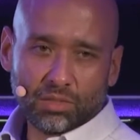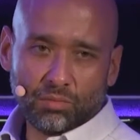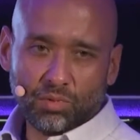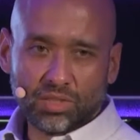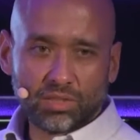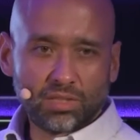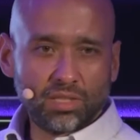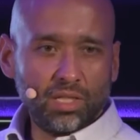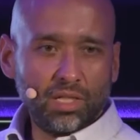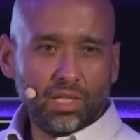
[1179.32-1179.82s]
it
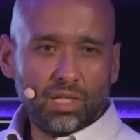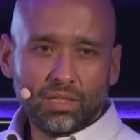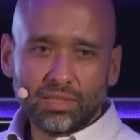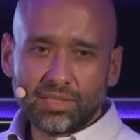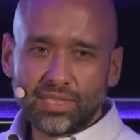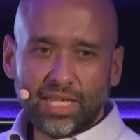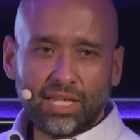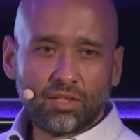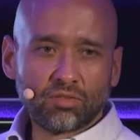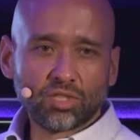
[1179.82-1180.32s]
was
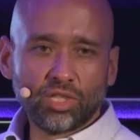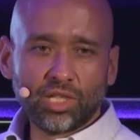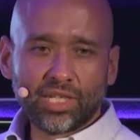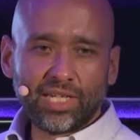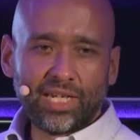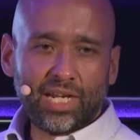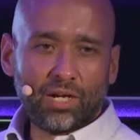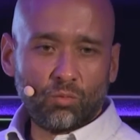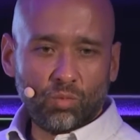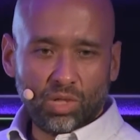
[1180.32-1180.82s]
sales
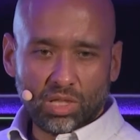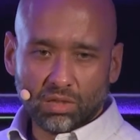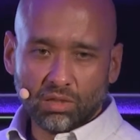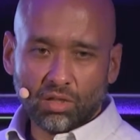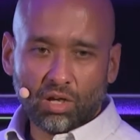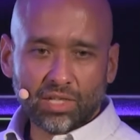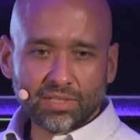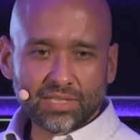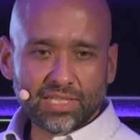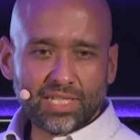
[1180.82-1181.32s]
looking at
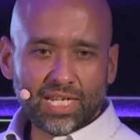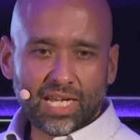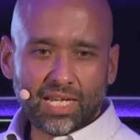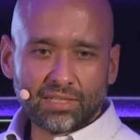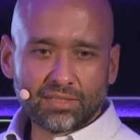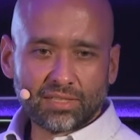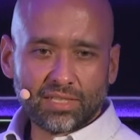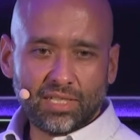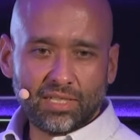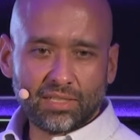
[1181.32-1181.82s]
win-loss
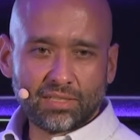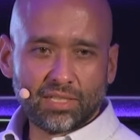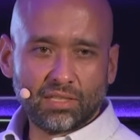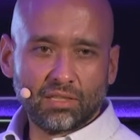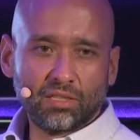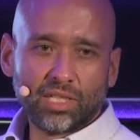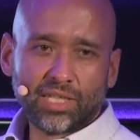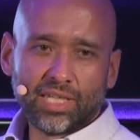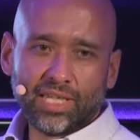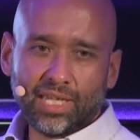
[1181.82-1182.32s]
analysis and
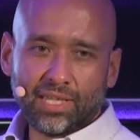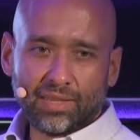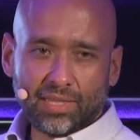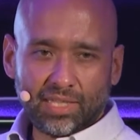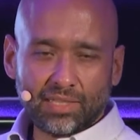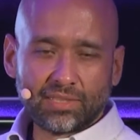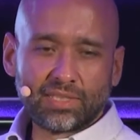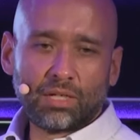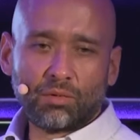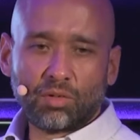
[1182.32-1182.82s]
looking at
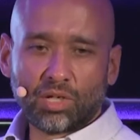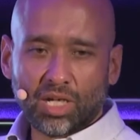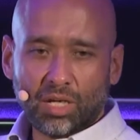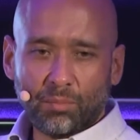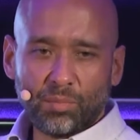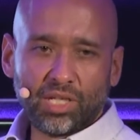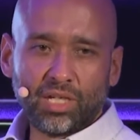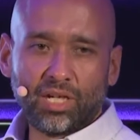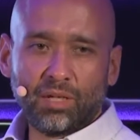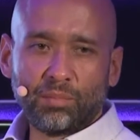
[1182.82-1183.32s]
things that were
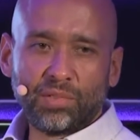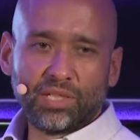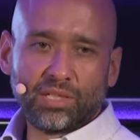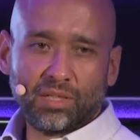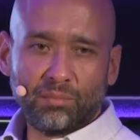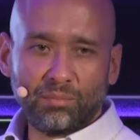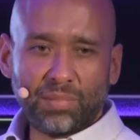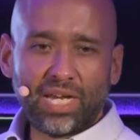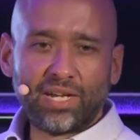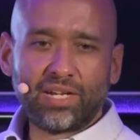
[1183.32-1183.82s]
coming up in
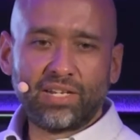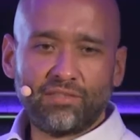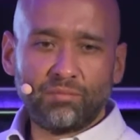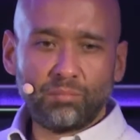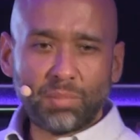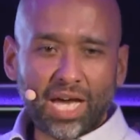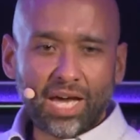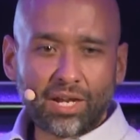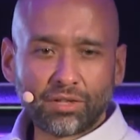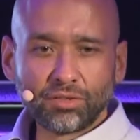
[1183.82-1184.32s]
competitive
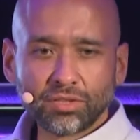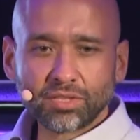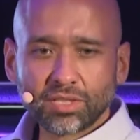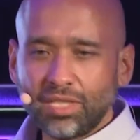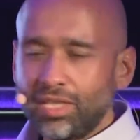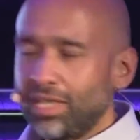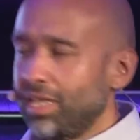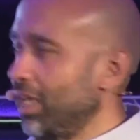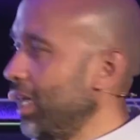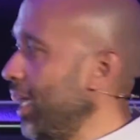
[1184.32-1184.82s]
battles,
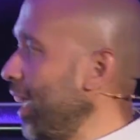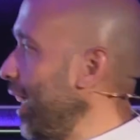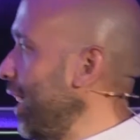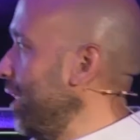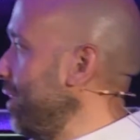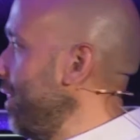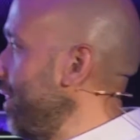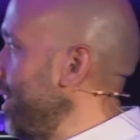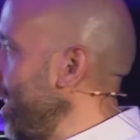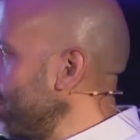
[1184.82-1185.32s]

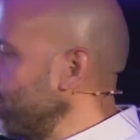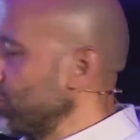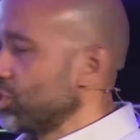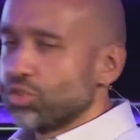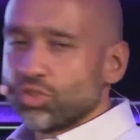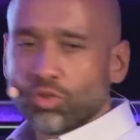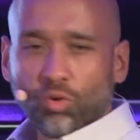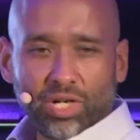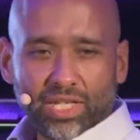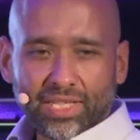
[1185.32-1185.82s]
and them
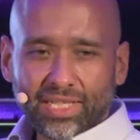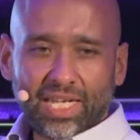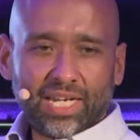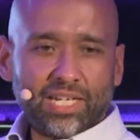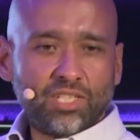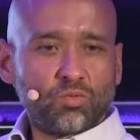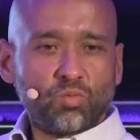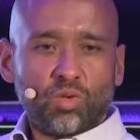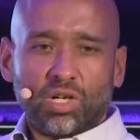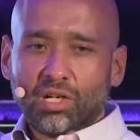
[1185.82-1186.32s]
sorting that
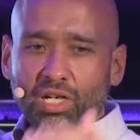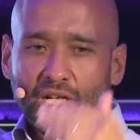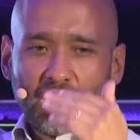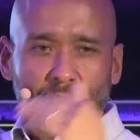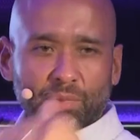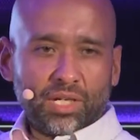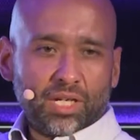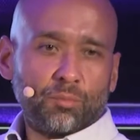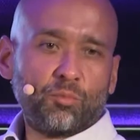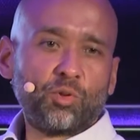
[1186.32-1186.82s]
as well and
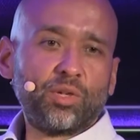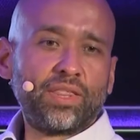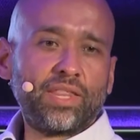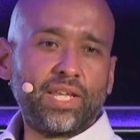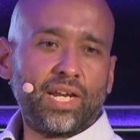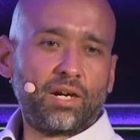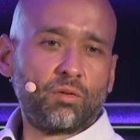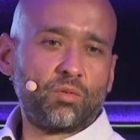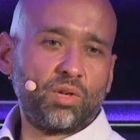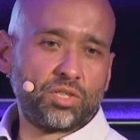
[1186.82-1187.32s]
coming up with
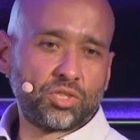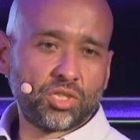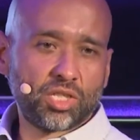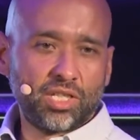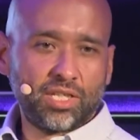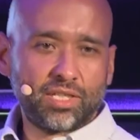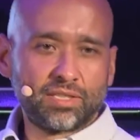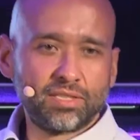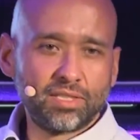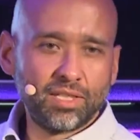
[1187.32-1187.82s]
their wish
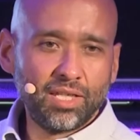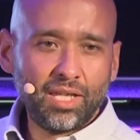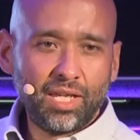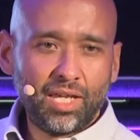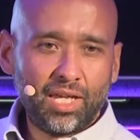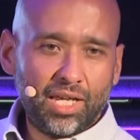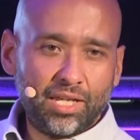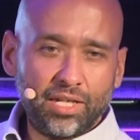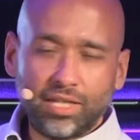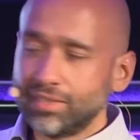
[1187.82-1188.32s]
list,
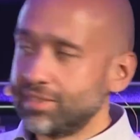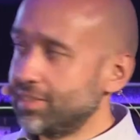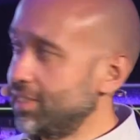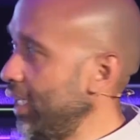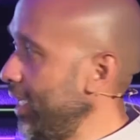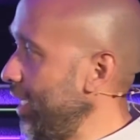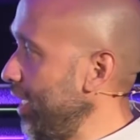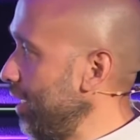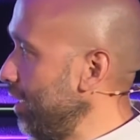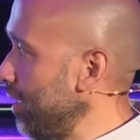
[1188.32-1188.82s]
and us
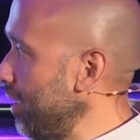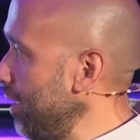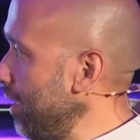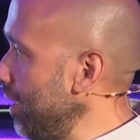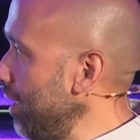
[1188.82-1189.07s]
saying,